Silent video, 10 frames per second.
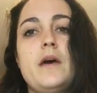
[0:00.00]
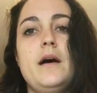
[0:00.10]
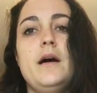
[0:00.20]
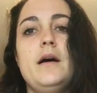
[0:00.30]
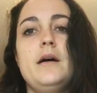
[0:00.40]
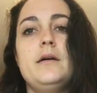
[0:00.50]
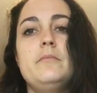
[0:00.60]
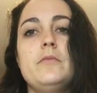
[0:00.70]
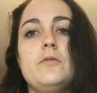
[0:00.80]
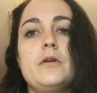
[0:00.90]

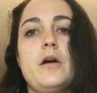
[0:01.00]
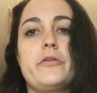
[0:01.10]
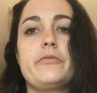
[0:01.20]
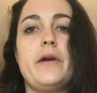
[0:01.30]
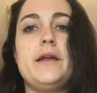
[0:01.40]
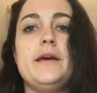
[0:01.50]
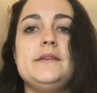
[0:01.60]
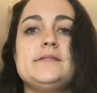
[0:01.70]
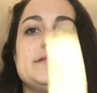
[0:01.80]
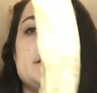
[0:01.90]
or
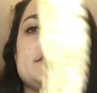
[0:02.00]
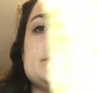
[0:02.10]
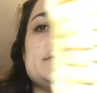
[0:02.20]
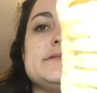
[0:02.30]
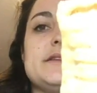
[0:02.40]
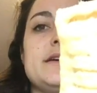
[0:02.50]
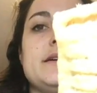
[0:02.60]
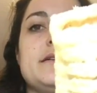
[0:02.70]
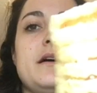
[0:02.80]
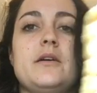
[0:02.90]
arthritis, this is
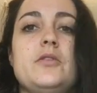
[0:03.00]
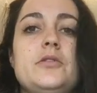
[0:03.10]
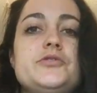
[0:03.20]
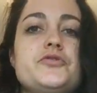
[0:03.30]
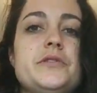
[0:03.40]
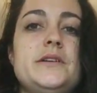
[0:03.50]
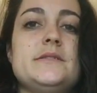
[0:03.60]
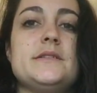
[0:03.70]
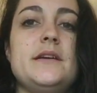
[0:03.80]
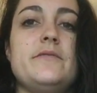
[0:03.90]
a good
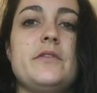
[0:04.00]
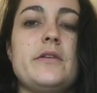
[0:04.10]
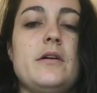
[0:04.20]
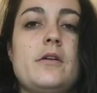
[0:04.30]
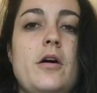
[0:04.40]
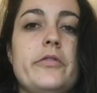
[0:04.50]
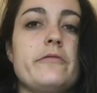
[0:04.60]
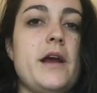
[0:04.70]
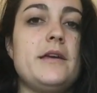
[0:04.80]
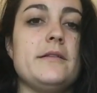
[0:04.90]
treat to give your dog on
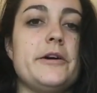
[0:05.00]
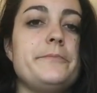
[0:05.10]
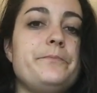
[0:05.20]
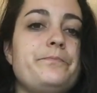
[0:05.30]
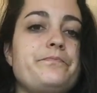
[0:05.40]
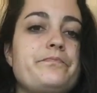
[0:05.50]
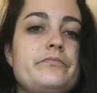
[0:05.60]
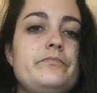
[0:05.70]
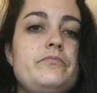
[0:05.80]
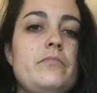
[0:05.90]
the regular.
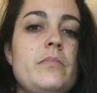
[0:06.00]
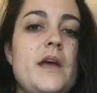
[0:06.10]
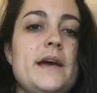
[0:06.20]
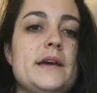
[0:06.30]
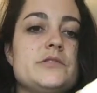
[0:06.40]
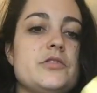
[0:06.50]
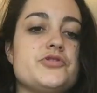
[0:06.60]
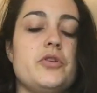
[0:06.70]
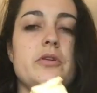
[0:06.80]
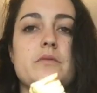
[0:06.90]
And I'll
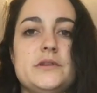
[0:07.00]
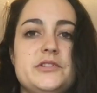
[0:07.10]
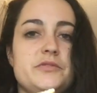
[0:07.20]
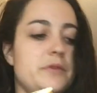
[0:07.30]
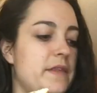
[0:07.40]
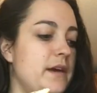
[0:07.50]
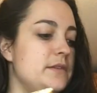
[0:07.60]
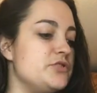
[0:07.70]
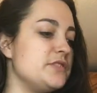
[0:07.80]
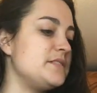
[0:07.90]
show you what to do with
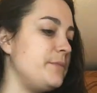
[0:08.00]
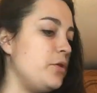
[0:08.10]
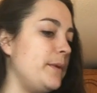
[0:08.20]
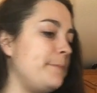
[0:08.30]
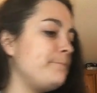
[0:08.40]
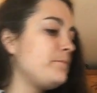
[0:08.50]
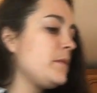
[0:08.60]
it in just a moment.